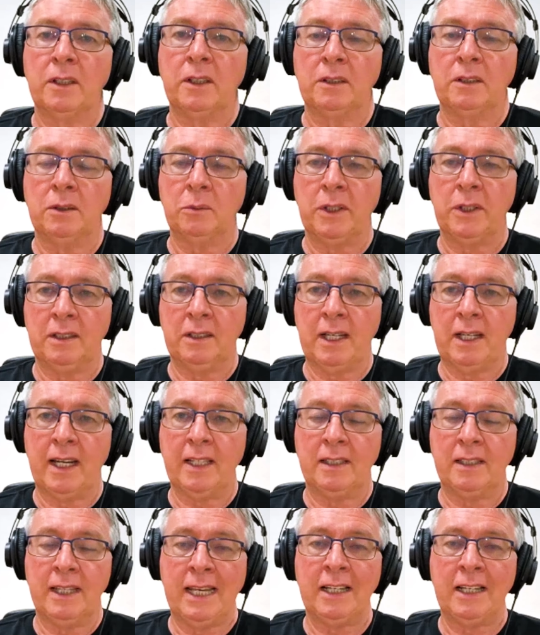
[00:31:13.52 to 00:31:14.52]
Which
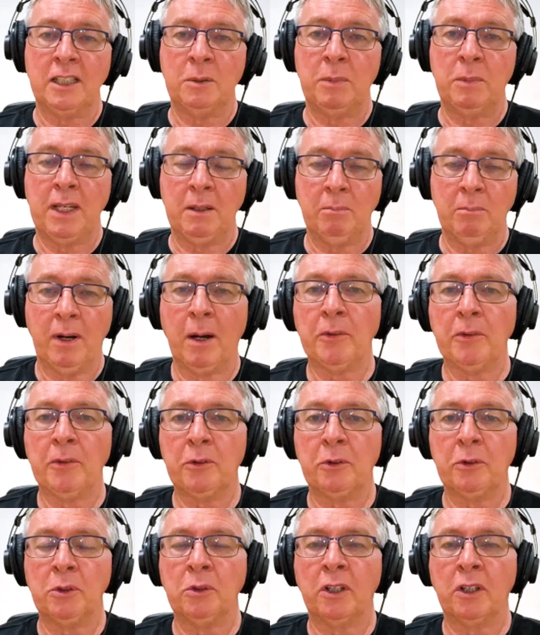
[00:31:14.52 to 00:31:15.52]
case then it's being
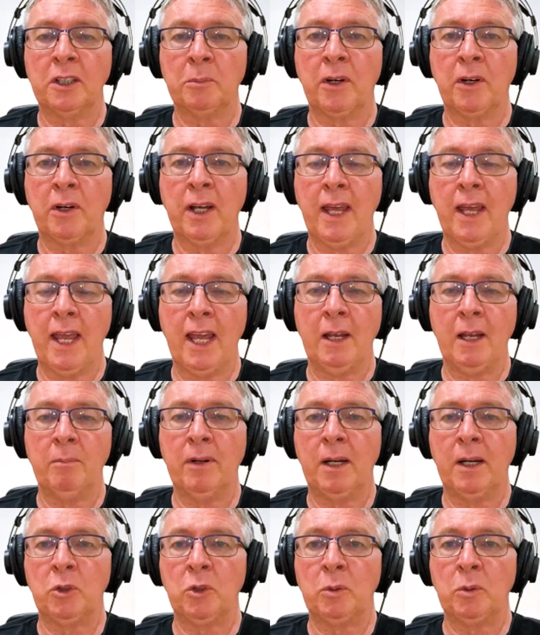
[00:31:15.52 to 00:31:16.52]
pumped through either by a
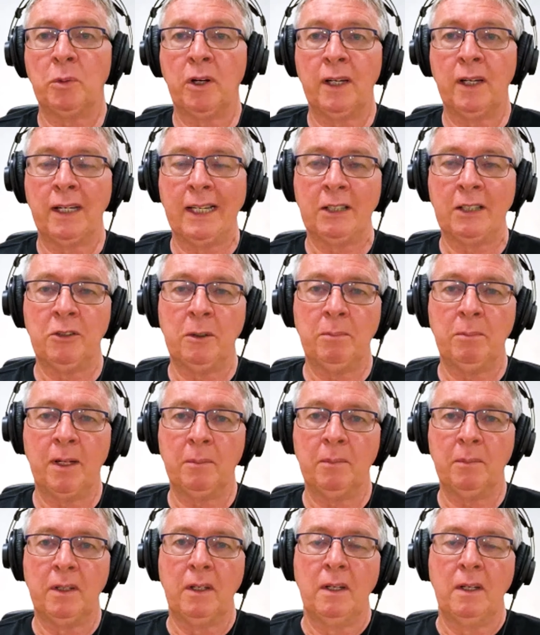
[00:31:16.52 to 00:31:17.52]
hand pump or by an electric
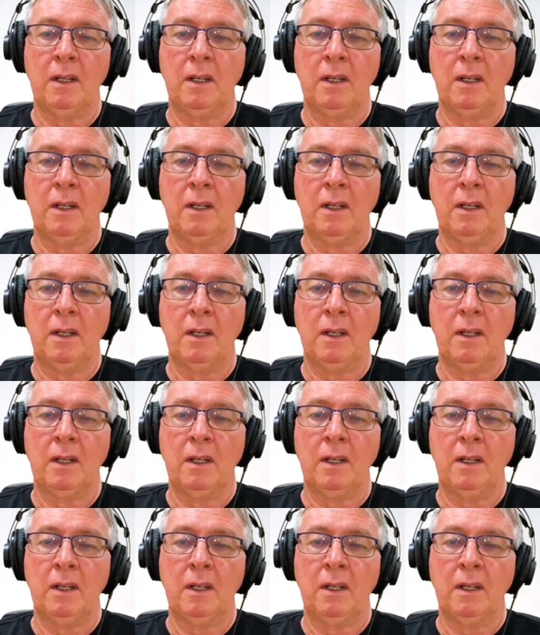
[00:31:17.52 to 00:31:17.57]
pump.